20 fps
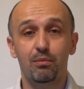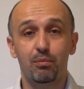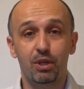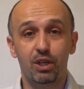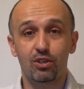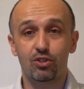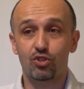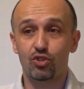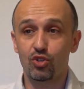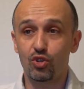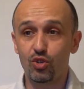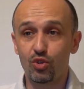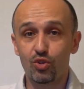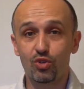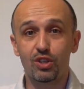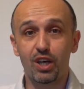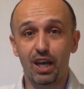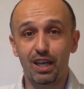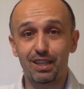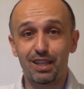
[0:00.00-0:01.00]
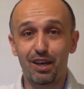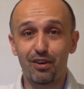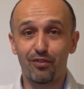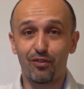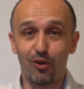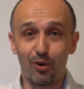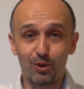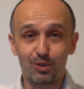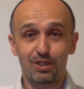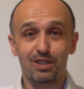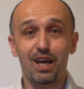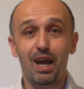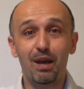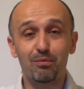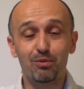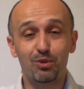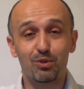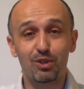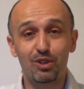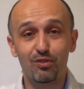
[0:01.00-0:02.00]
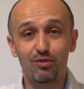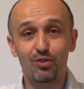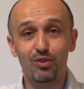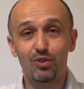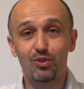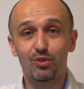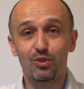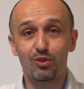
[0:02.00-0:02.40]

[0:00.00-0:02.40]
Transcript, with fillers: because you then force them to give you,